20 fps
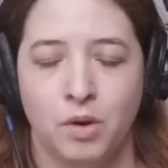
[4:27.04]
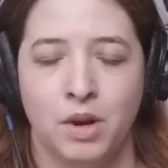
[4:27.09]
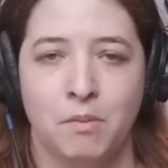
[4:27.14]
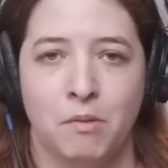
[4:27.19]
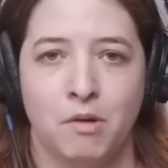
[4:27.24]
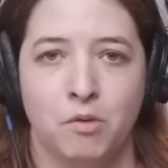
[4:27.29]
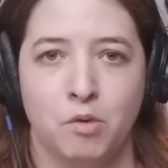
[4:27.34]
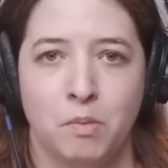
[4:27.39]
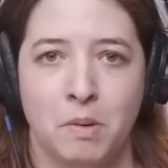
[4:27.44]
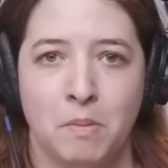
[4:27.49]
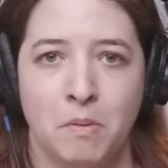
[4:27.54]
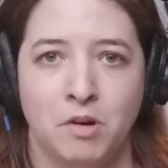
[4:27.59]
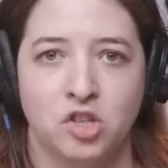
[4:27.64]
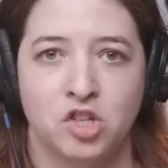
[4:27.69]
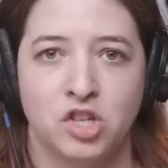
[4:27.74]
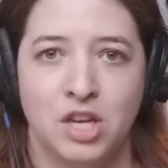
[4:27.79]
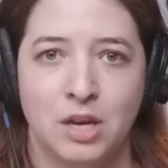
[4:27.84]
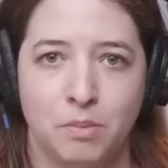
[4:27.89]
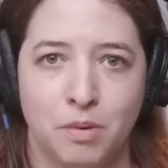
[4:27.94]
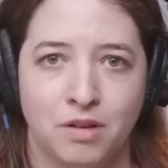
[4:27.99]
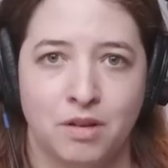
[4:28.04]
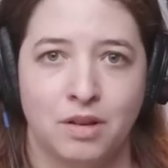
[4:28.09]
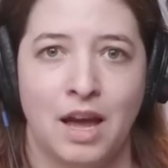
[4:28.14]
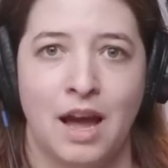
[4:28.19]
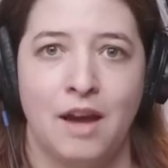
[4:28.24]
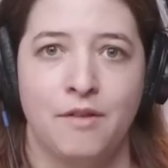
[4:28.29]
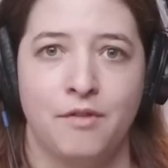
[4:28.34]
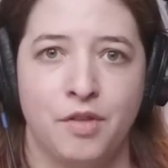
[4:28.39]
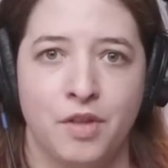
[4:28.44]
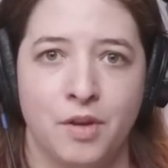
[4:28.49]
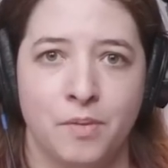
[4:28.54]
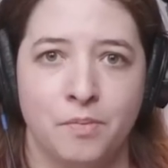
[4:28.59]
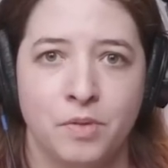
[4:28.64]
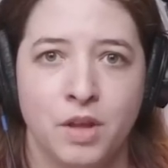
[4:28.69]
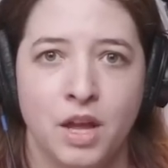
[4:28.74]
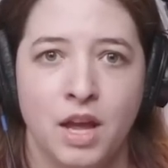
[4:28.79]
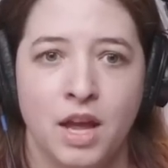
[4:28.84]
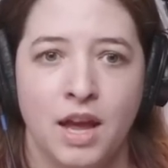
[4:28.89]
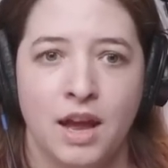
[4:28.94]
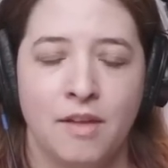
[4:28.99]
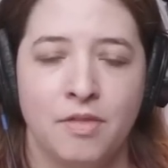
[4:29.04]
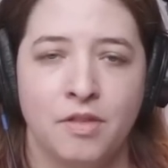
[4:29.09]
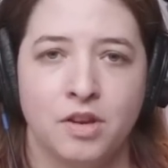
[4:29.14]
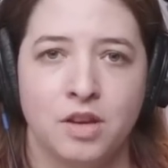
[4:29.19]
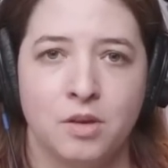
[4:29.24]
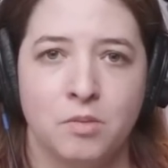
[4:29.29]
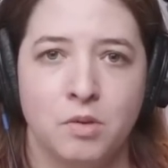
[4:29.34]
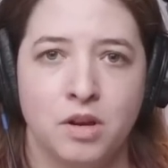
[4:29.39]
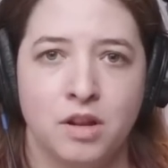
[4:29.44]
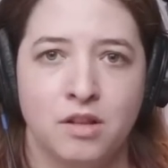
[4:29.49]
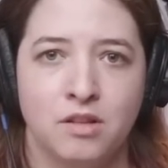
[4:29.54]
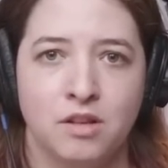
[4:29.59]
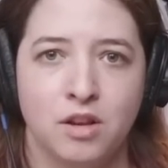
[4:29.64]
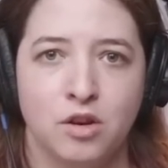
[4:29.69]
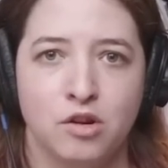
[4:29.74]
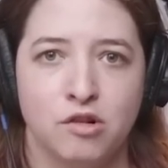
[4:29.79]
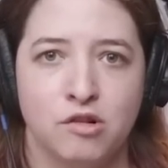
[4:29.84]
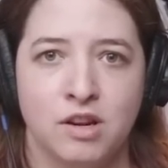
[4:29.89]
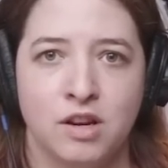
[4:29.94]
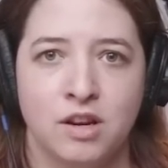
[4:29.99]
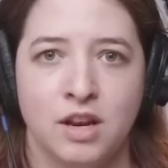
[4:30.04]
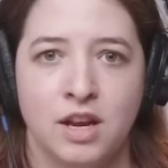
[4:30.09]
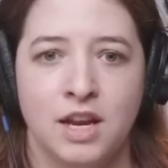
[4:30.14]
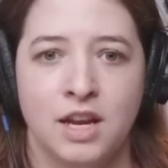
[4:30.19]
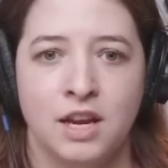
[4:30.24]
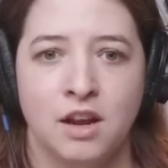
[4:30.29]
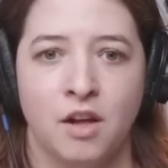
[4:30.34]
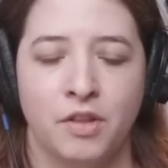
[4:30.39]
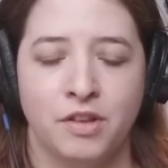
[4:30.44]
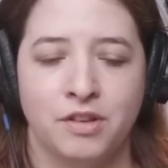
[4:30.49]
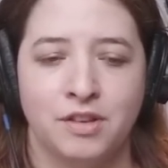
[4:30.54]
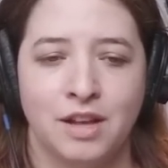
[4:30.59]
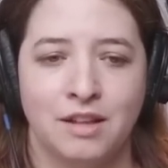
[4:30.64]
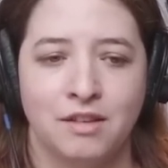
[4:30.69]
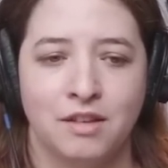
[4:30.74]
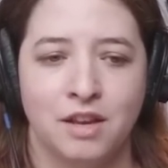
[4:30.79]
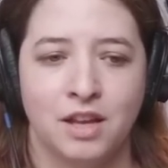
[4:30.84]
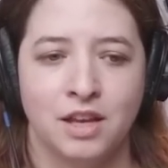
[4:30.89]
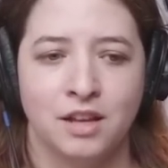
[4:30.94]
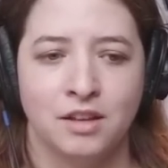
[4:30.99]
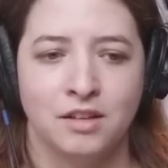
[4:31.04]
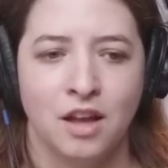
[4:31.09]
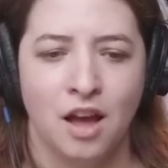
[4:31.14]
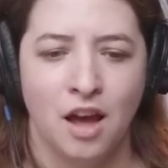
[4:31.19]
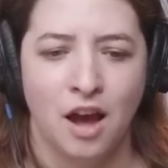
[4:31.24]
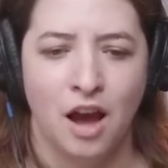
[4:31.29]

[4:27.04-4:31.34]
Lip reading: when it would be much cheaper to care for them in the community or in other settings.